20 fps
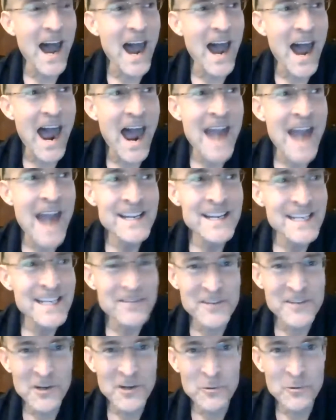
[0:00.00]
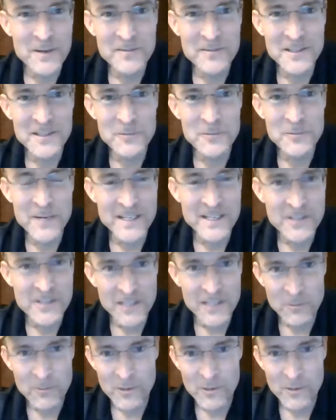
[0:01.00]
I didn't even know Weevily Wheat
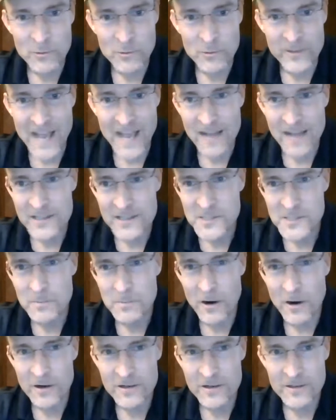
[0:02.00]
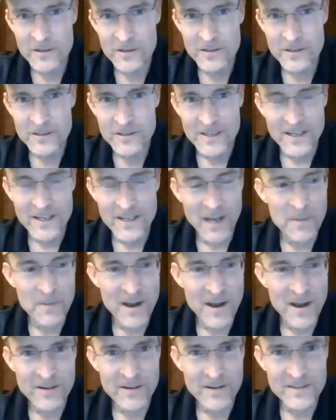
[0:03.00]
until I worked with Alice Parker
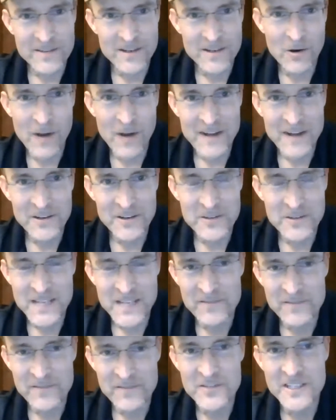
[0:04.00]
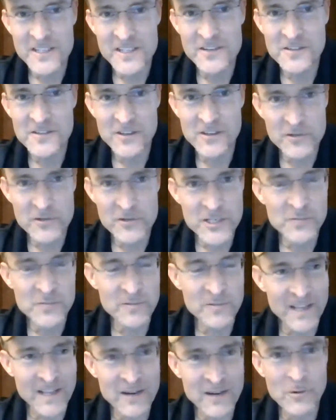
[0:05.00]
about, oh, I don't know, 10, 15 years ago. And
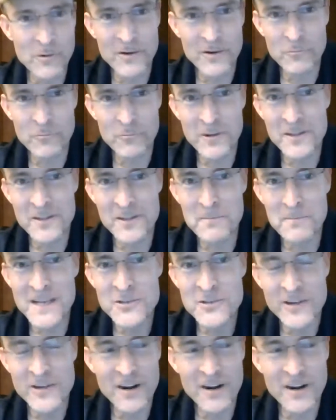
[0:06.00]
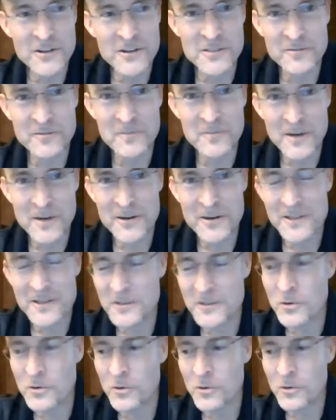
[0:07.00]
she's like one of the matriarchs of
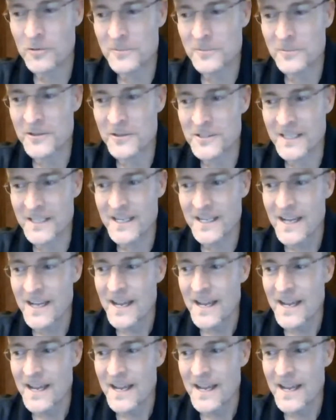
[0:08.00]
American choral music.